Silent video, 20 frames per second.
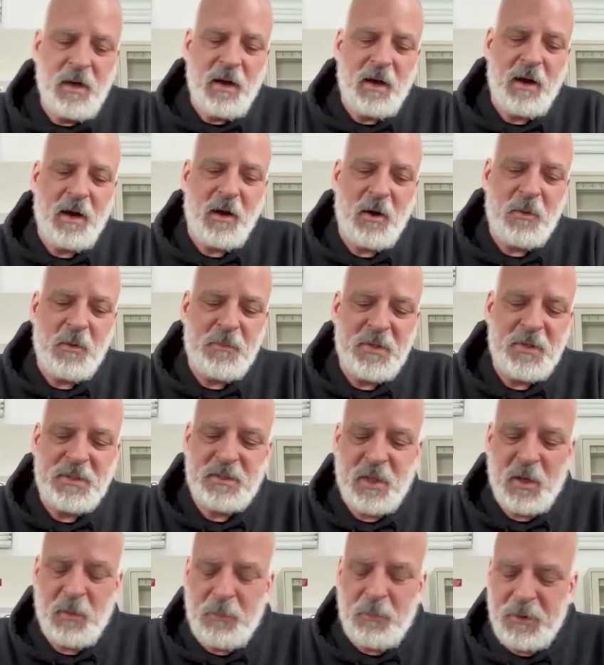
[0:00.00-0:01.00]
Um, these
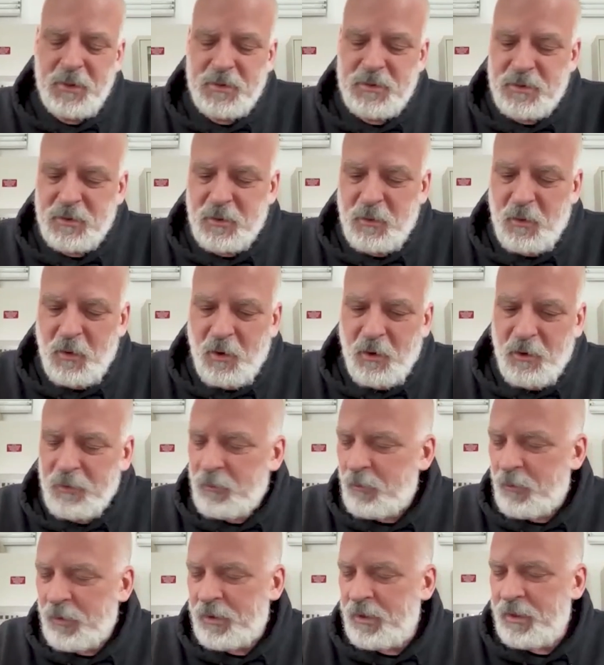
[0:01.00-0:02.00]
companies, though, aren't
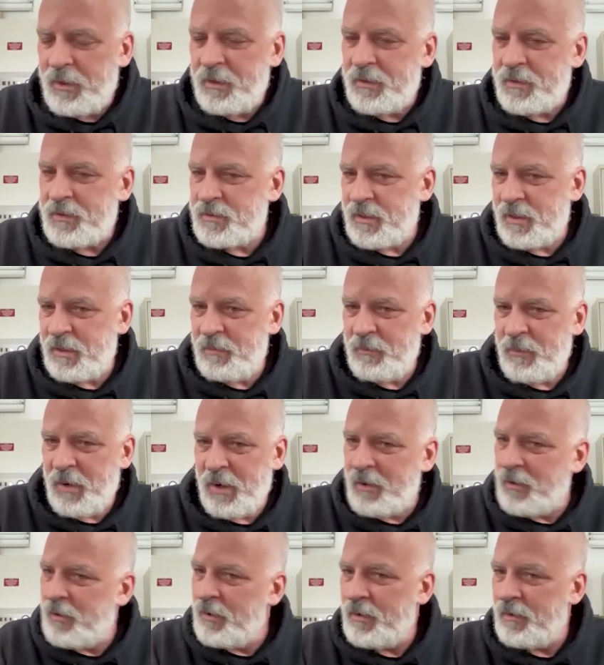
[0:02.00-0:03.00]
working in the same
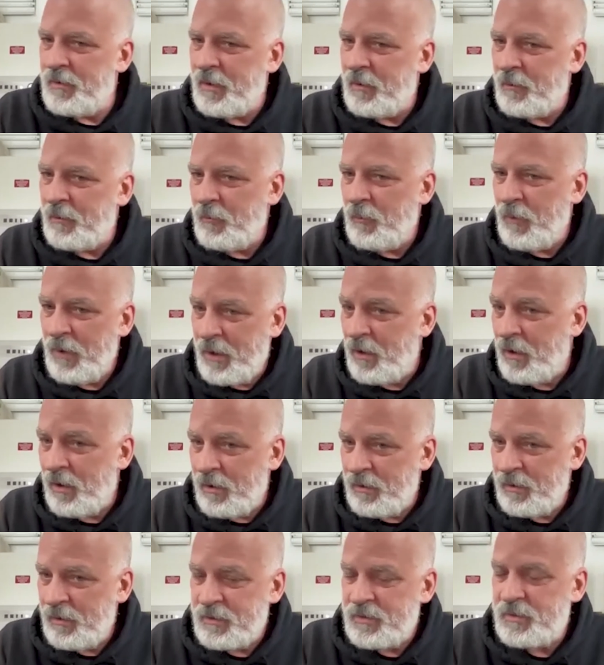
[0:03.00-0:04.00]
area that we
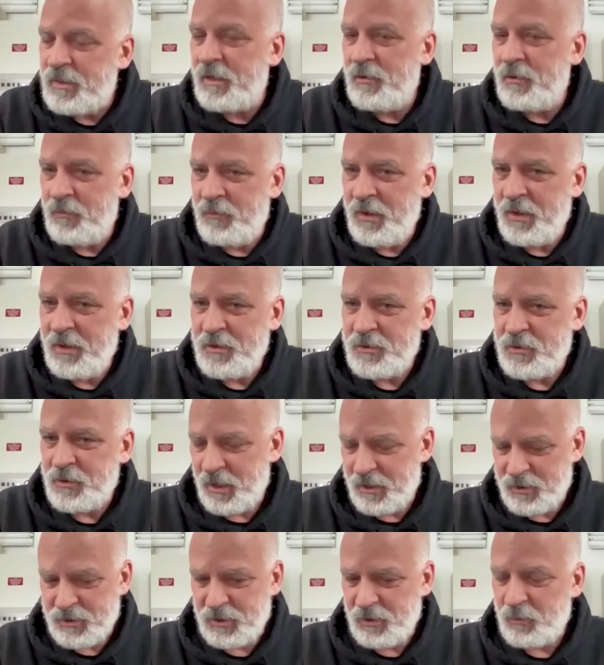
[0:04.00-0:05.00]
are in cytophage. They're
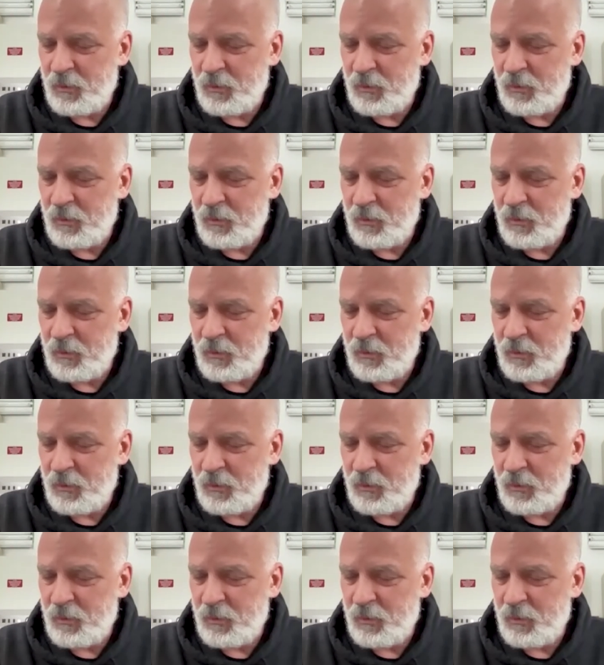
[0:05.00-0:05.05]
actually